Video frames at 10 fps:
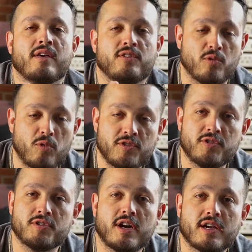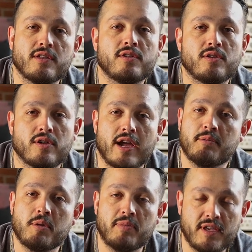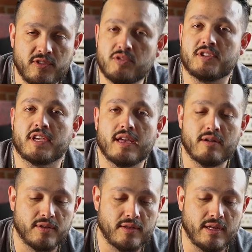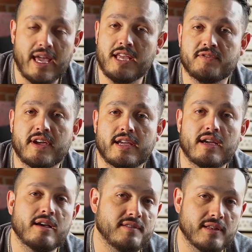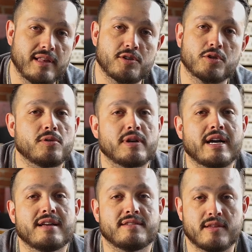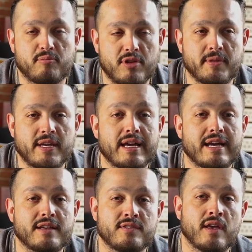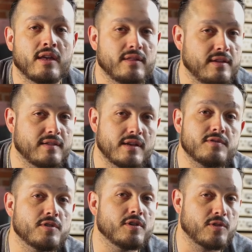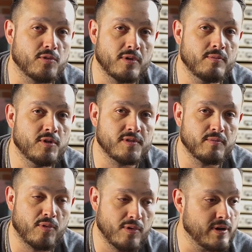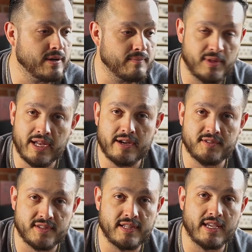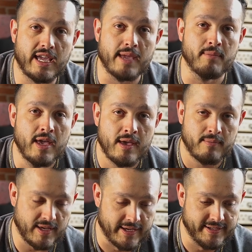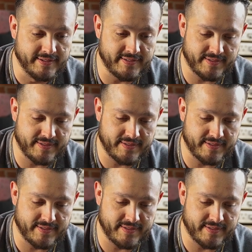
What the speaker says: So once you're talking to your MEPs, which again are the HVAC guys, the electrical guys, and the plumbing guys, these guys are your three most important players in the game, because